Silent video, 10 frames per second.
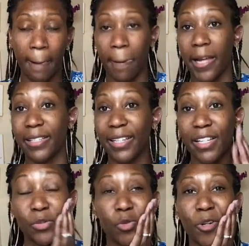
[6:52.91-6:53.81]
It
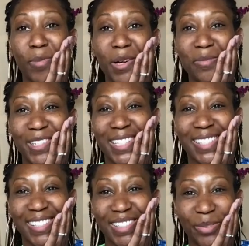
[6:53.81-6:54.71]
does warm up, which is a
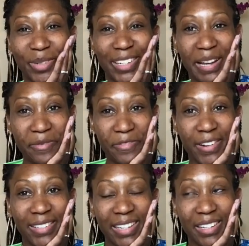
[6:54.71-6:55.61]
little weird at
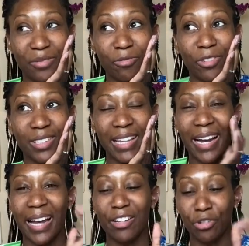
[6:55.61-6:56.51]
first. I didn't
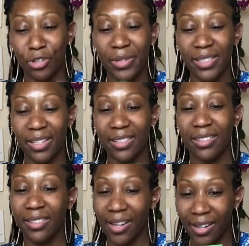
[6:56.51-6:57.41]
I knew it said
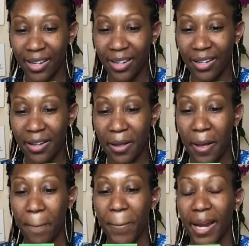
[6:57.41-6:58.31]
sauna,
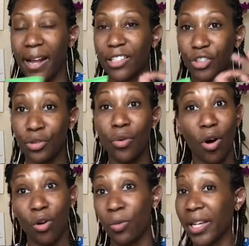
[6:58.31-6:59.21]
and I do
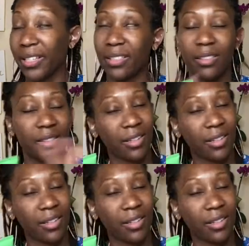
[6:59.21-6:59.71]
always,